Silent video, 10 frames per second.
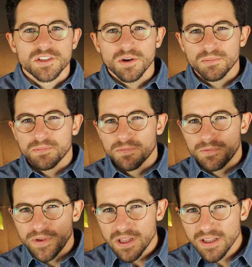So
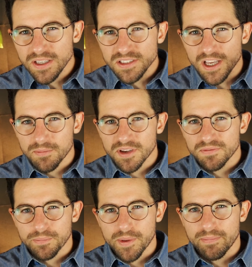feelings coming
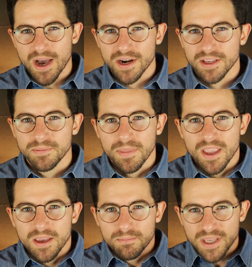from the body
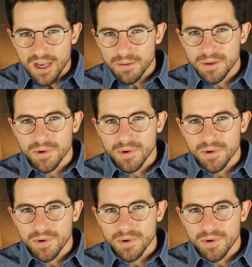become